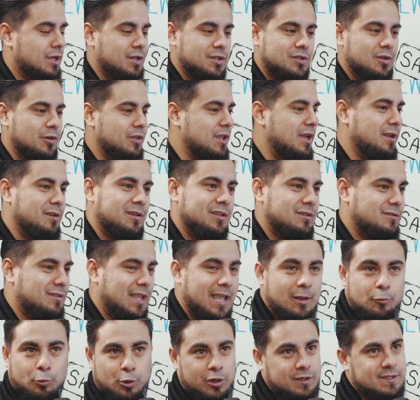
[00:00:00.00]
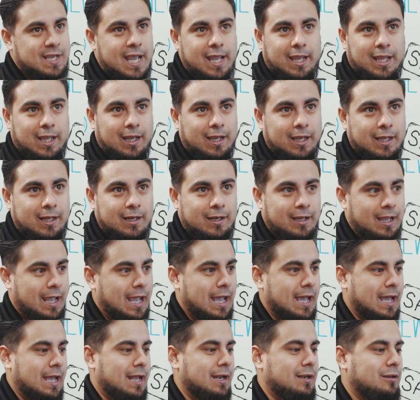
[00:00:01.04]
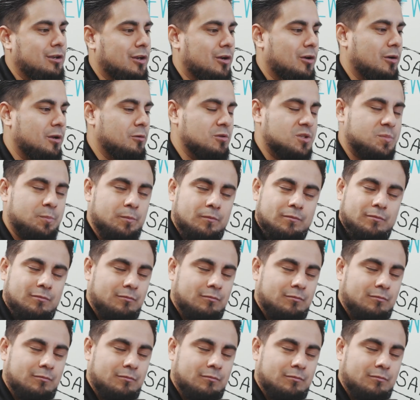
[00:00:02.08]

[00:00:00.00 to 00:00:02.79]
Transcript: So they weren't taking it, and he was